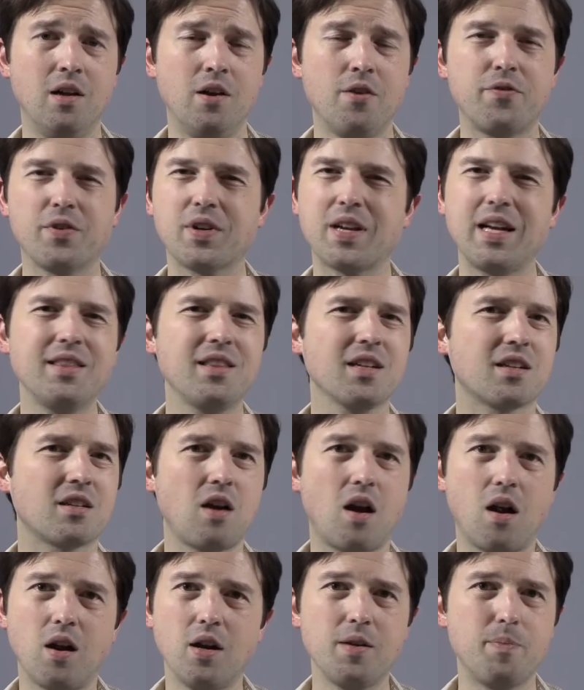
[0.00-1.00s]
Forget the
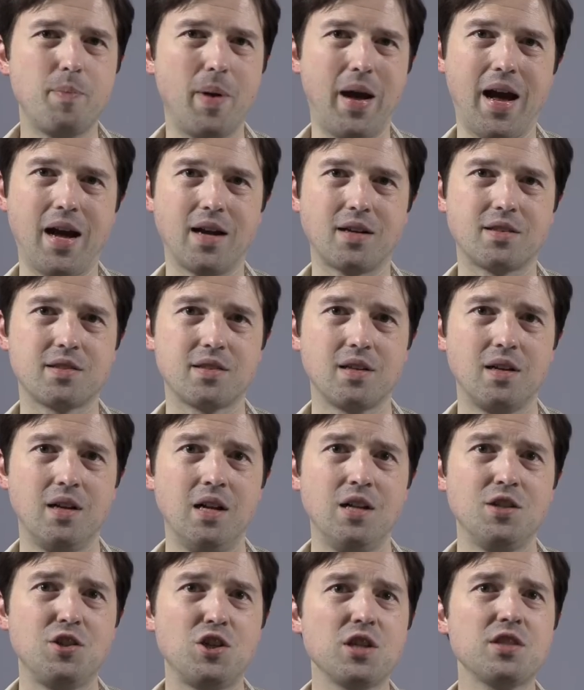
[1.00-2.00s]
card backs.
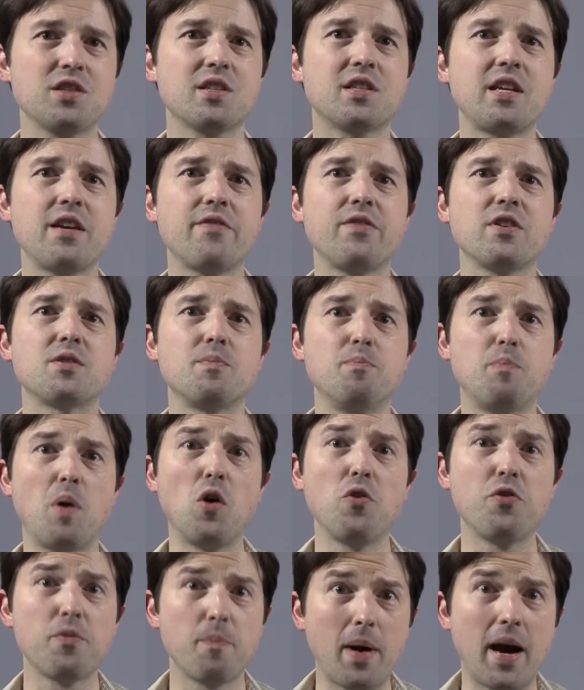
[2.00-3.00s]
Just give us
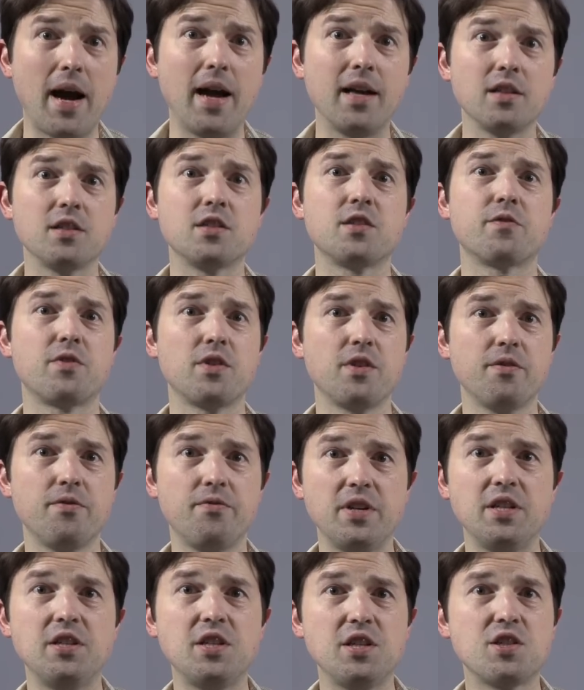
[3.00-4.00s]
both pilots for the
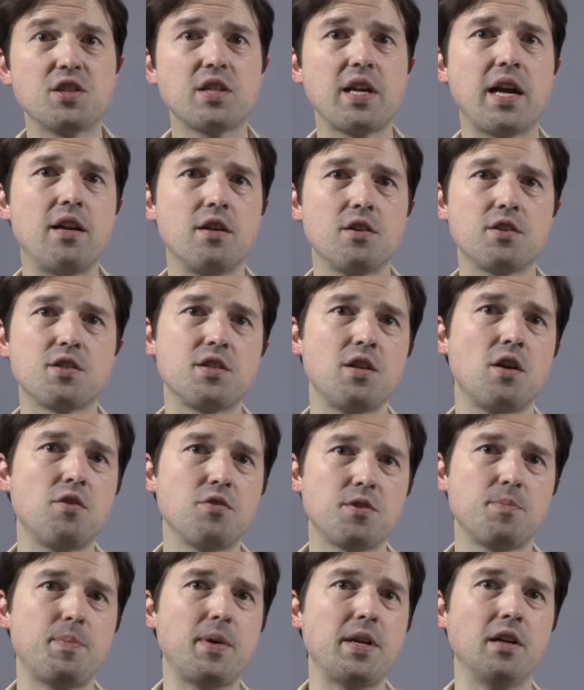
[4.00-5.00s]
vintage Kenner
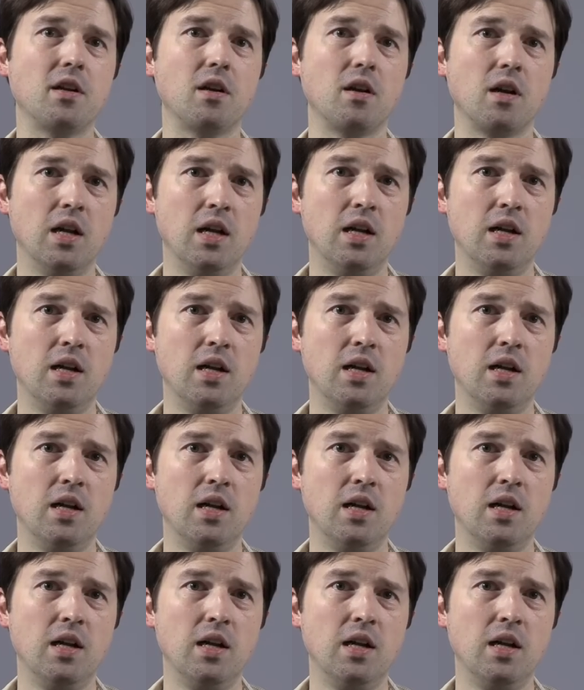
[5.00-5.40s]
Snowspeeder.